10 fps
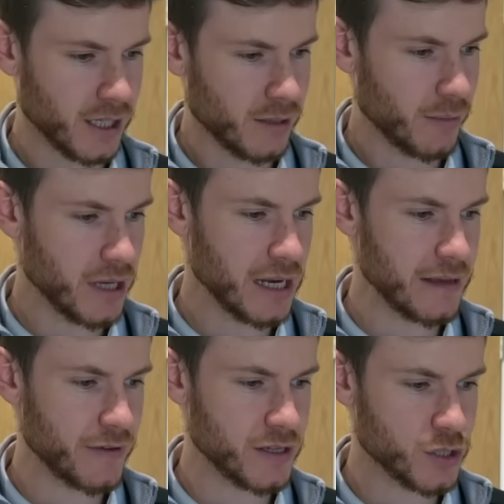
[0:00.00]
But you
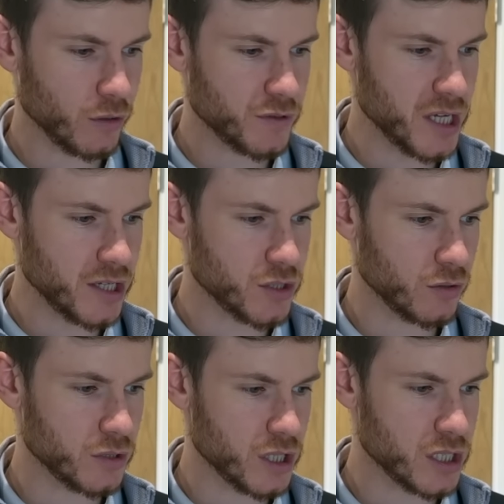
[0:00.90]
live in sort of
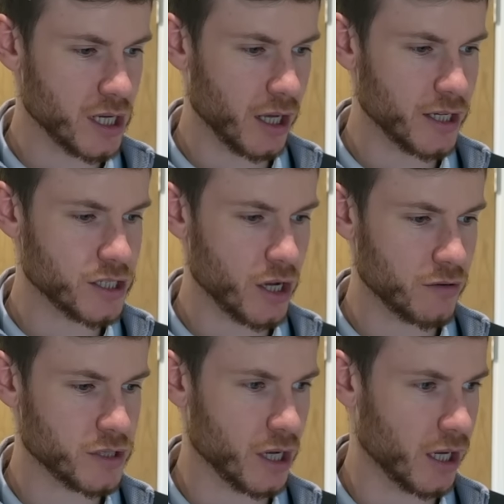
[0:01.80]
central to slight toe
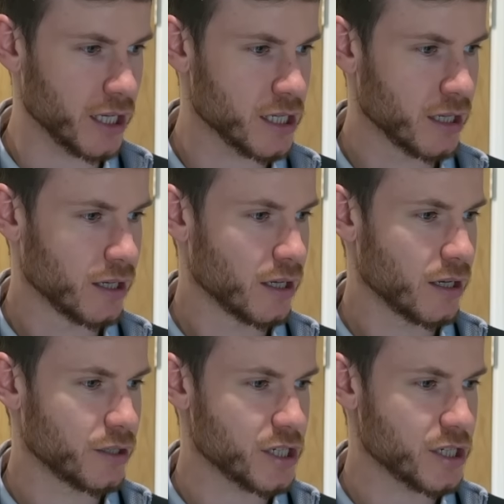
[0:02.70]
side, and